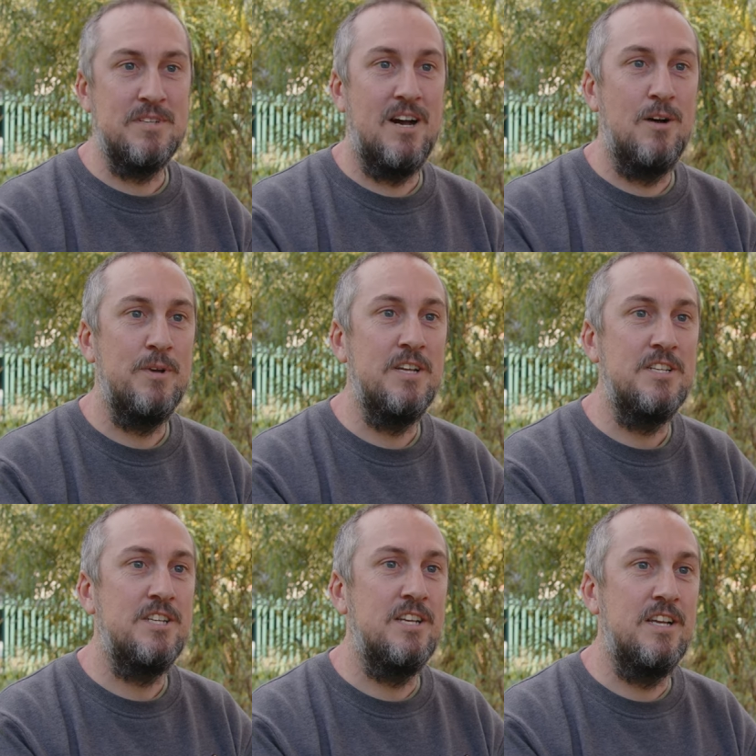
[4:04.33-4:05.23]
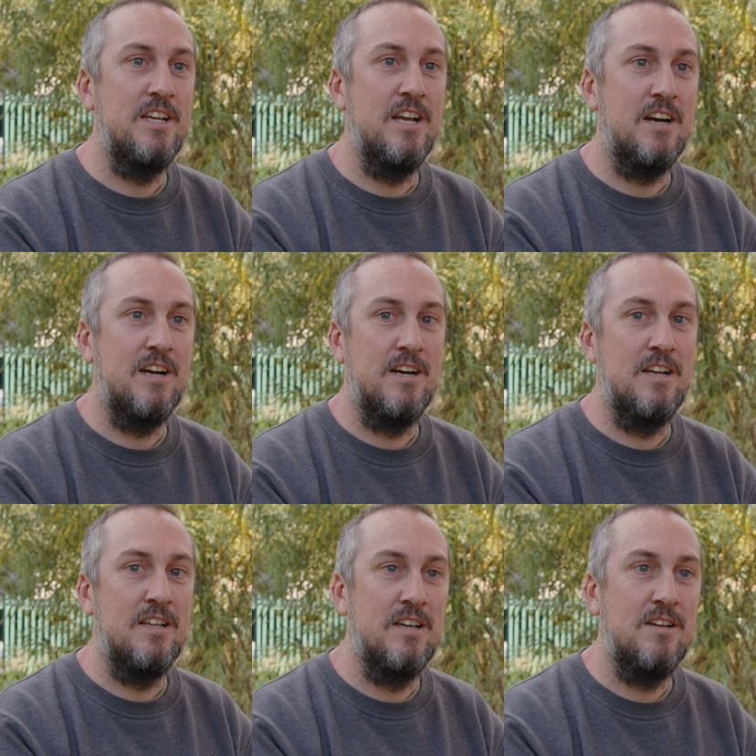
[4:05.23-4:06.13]
name's Carl Peachy.
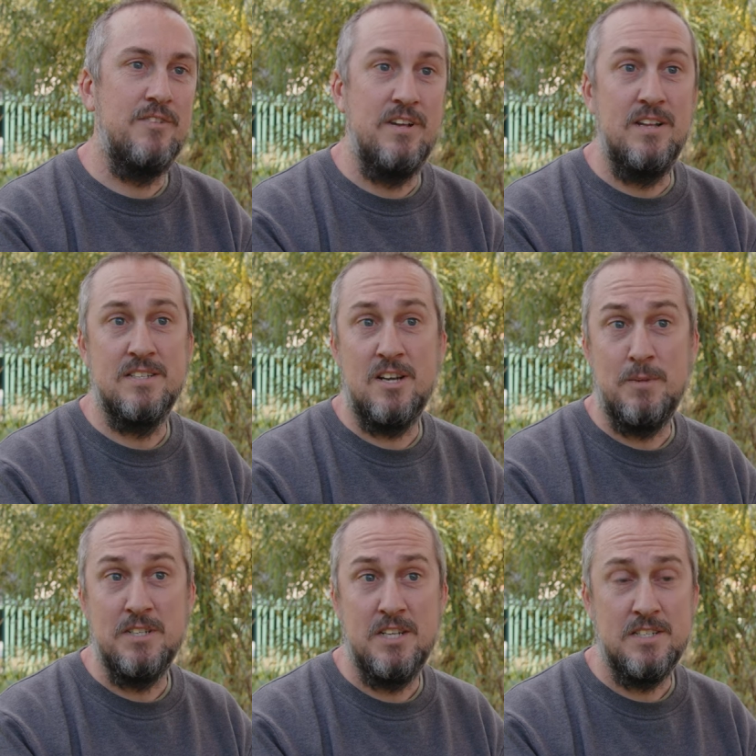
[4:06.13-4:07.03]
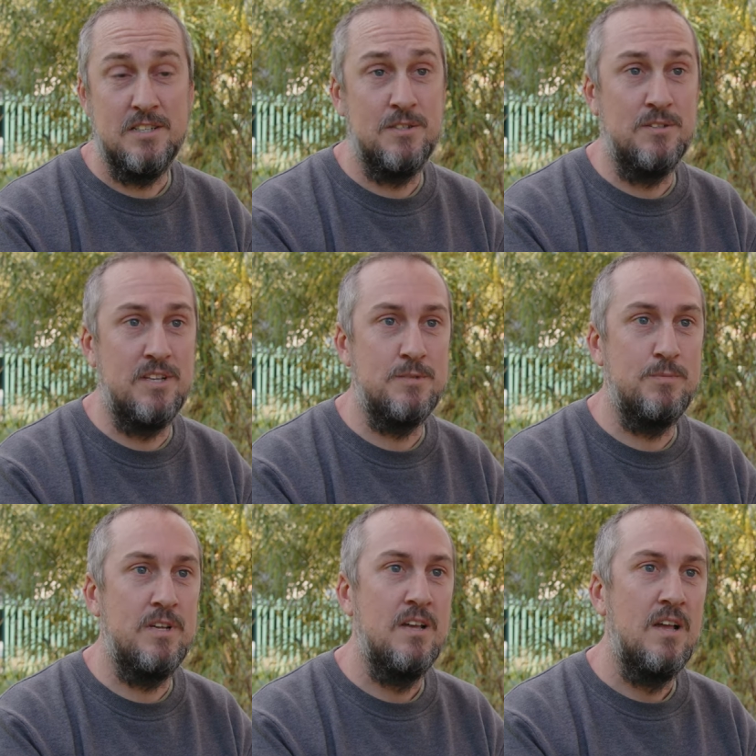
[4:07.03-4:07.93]
I live in South Manchester, so Didsbury.